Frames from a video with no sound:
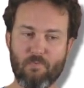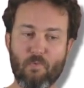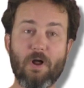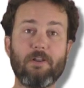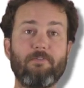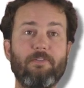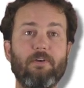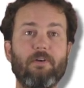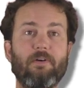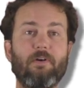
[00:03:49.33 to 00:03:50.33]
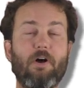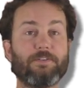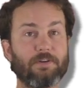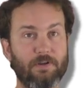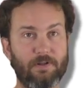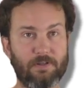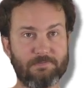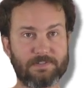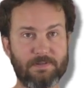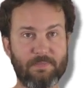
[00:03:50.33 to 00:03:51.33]
one of the
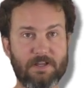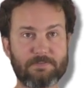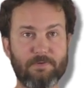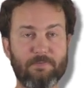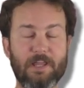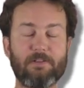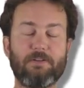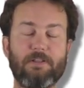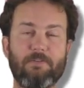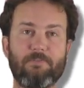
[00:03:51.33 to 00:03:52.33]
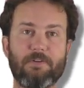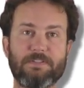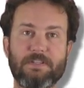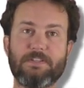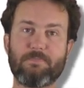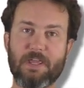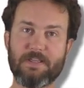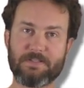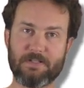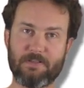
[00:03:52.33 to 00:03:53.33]
alternatives to maximum likelihood inference is
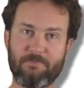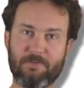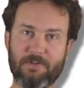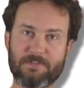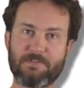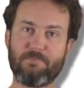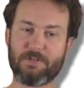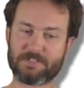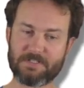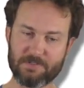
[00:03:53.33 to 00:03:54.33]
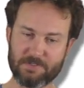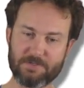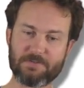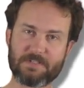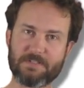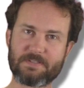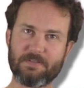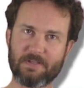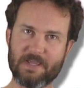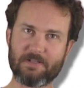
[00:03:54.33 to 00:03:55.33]
Bayesian inference, which still uses
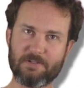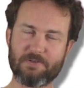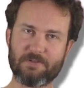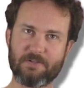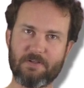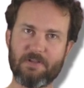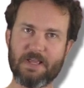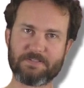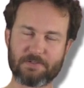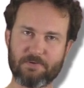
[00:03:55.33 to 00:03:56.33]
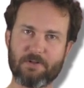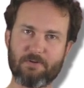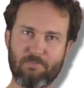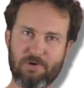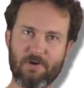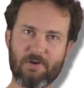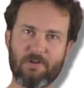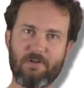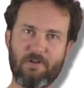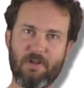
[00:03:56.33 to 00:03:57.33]
the likelihood as a critical
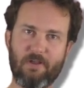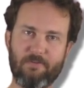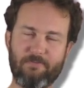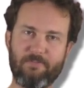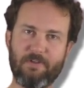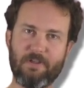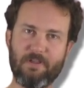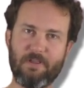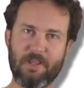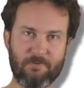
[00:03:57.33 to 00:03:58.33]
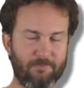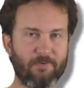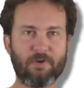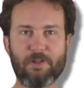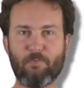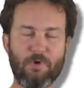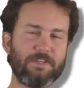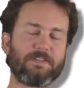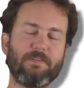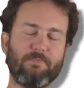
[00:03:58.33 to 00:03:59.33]
part of inferring
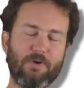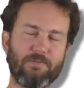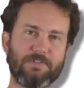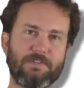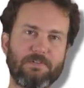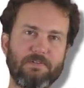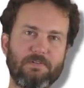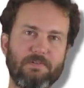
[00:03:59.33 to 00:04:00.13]
what's the most